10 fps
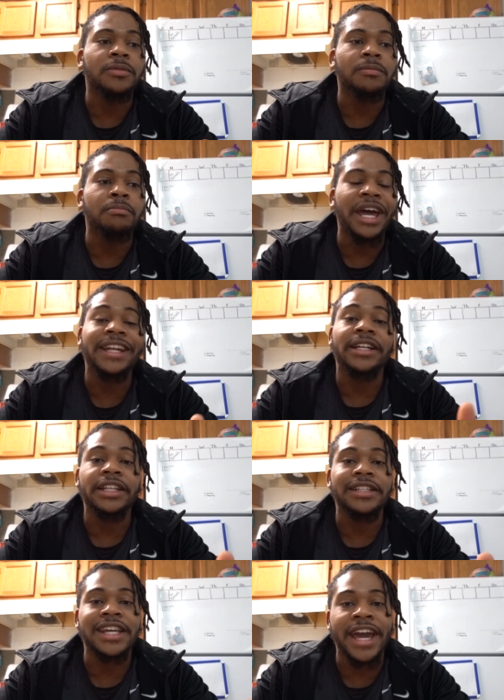
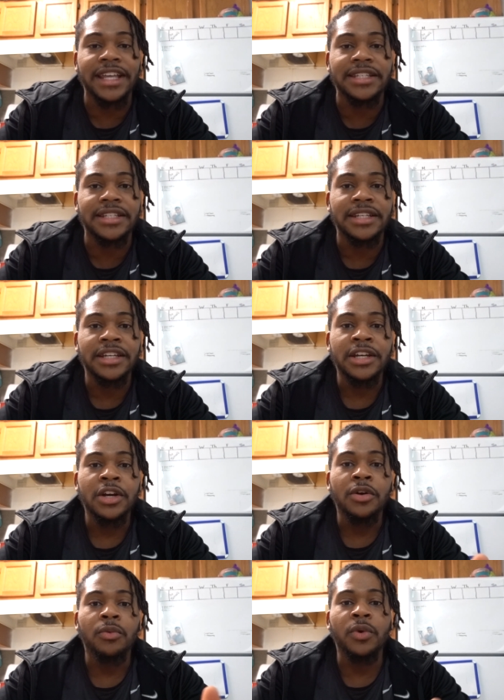medically test
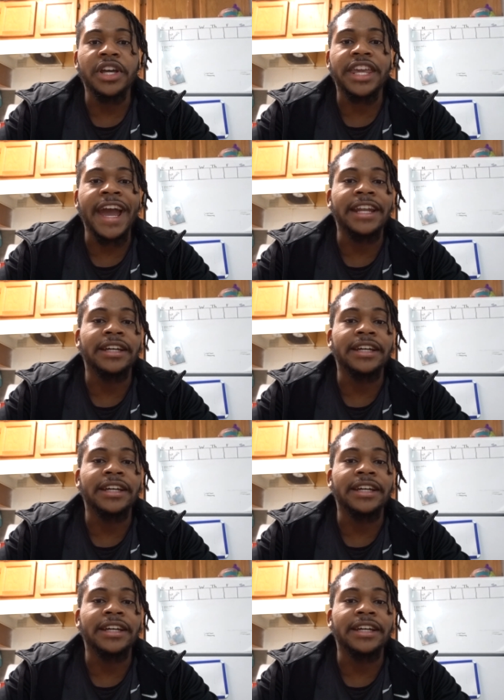what kind